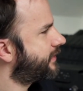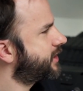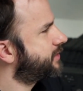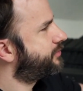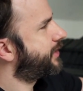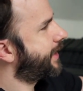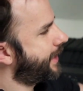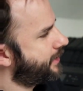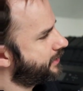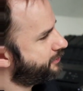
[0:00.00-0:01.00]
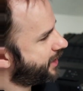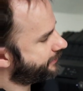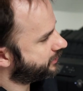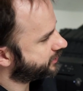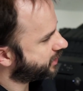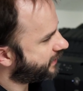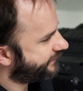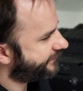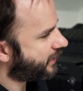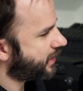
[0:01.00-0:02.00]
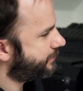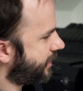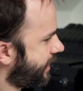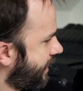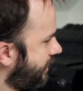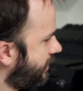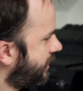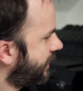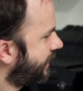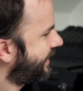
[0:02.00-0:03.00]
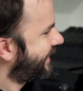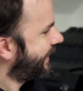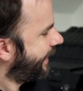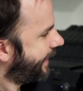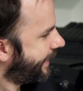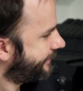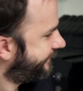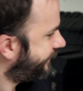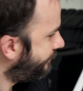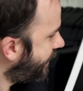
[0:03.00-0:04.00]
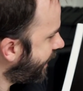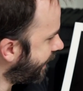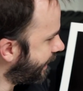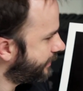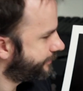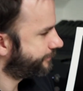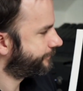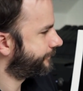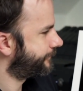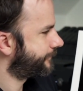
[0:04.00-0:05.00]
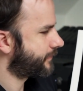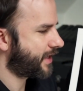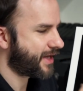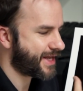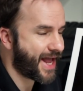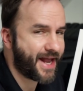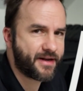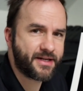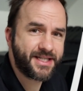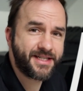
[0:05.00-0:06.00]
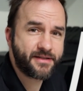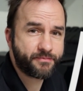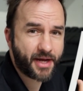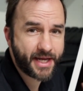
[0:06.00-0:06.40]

If I just bring in the Platinum Gloss Art Fibre here, for me, and again, this is